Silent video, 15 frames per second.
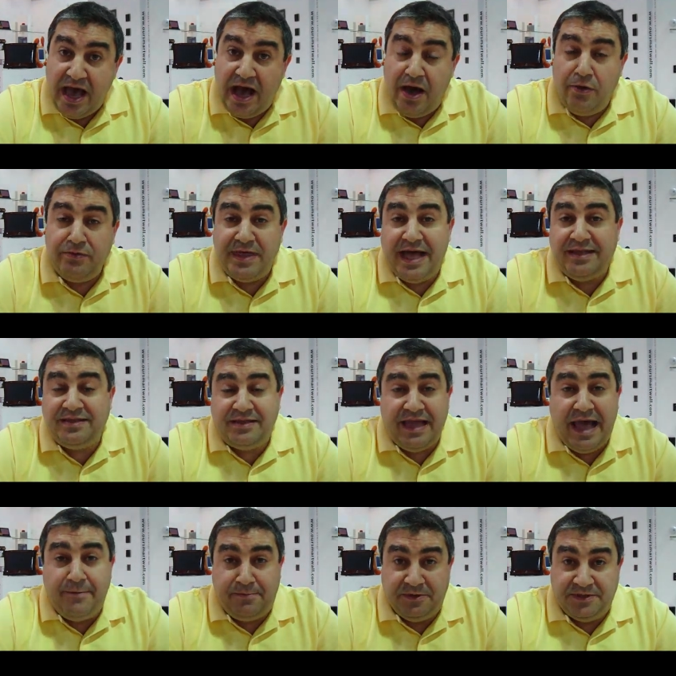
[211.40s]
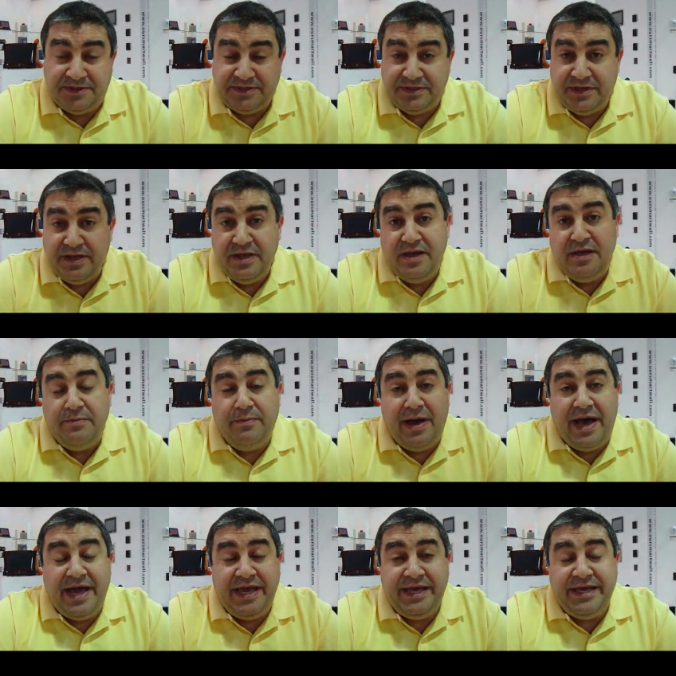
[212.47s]
How that happens?
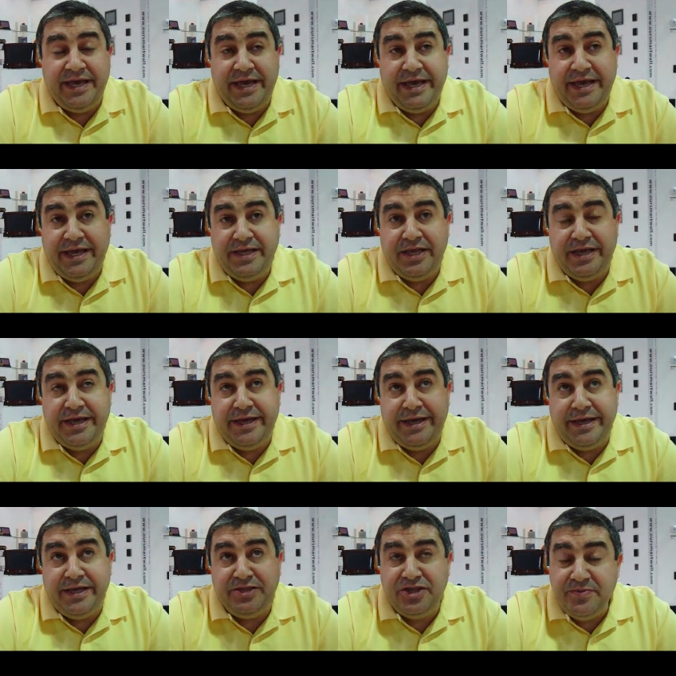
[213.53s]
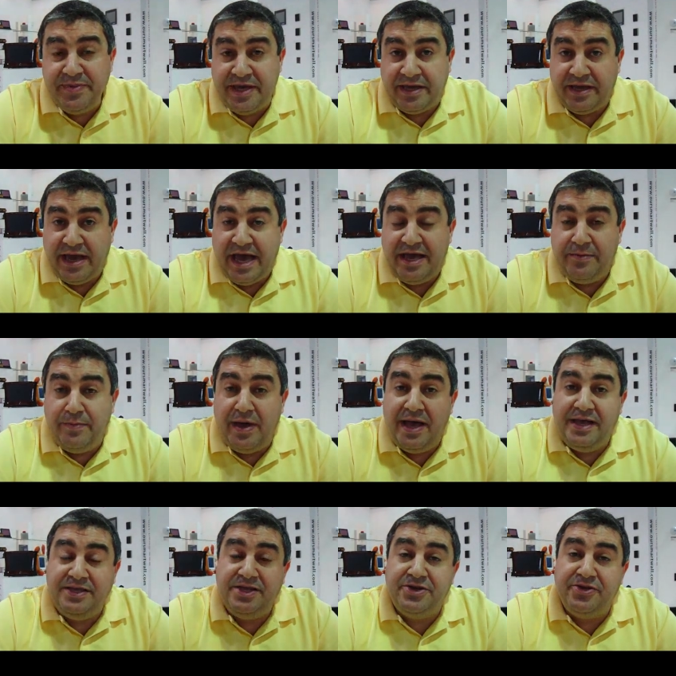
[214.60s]
By uh, uh, dimming and
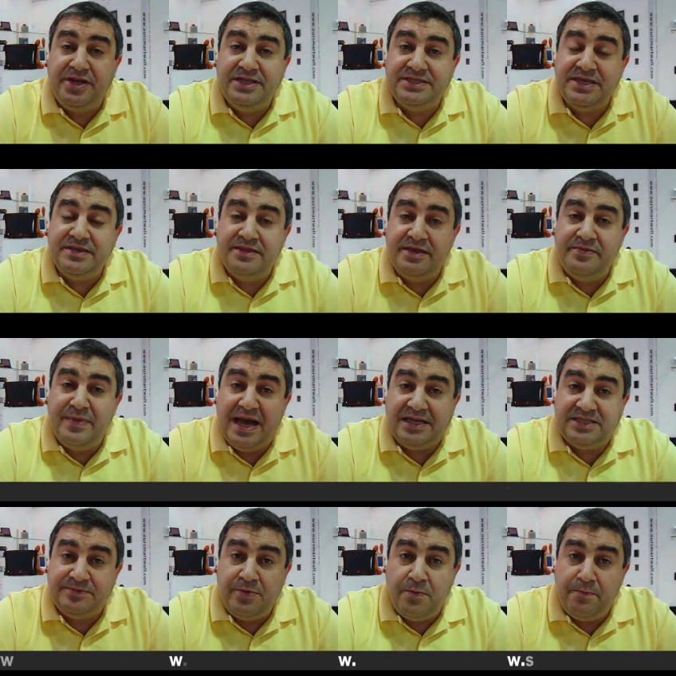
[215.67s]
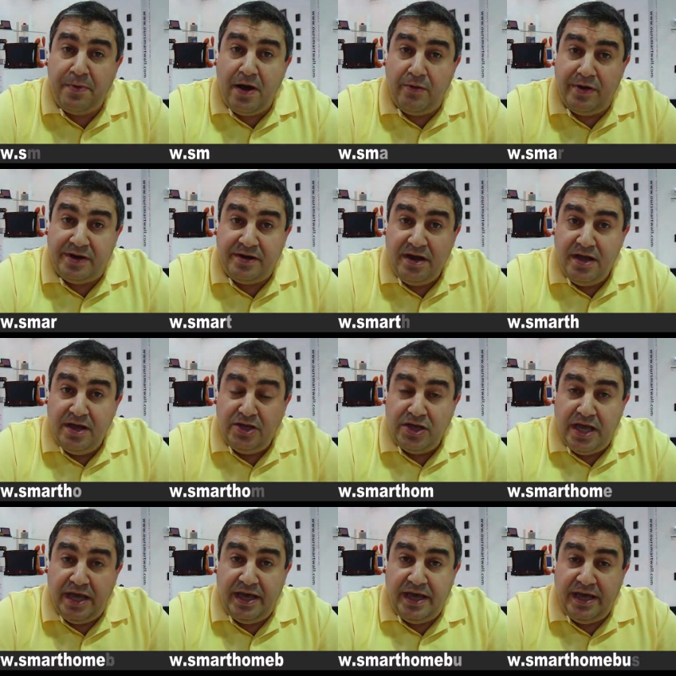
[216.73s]
by decreasing the maximum power uh,
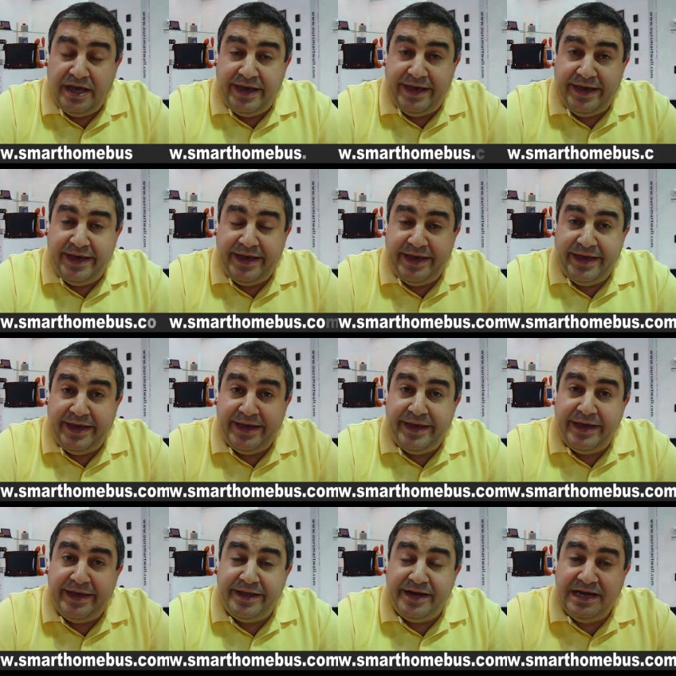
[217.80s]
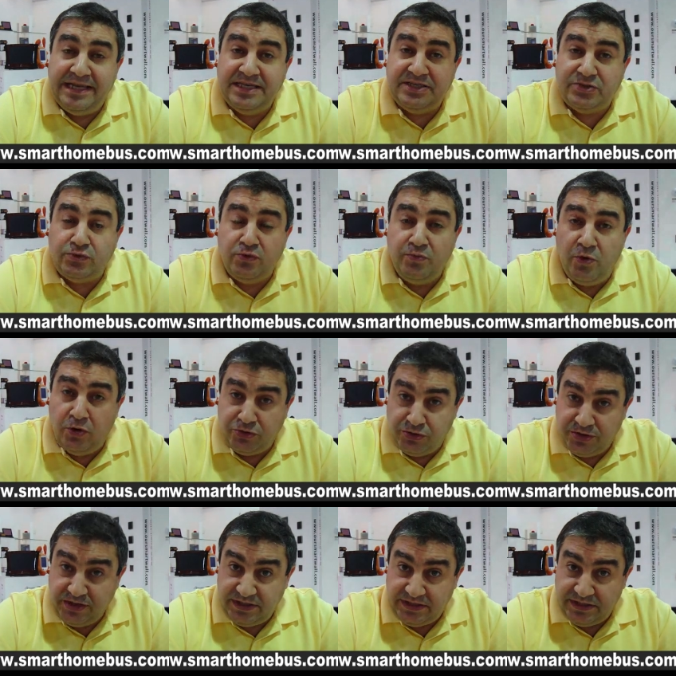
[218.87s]
uh, released to
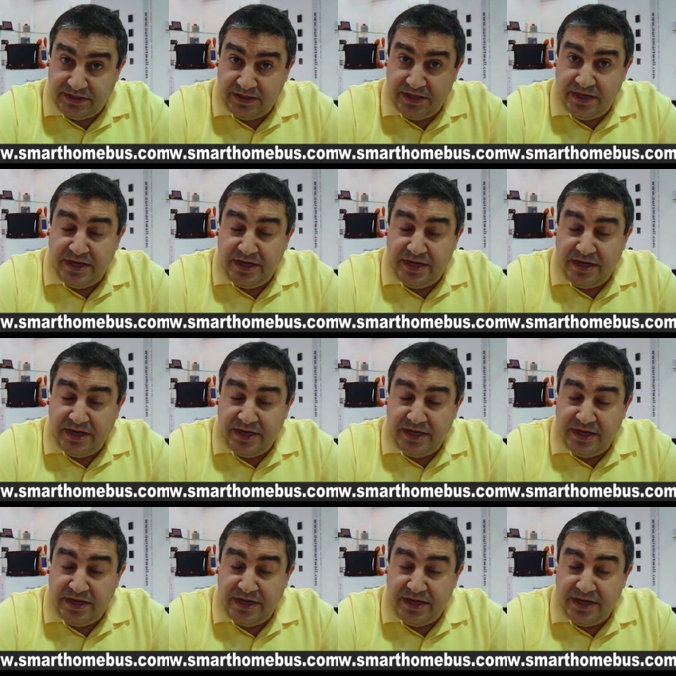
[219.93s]
motors,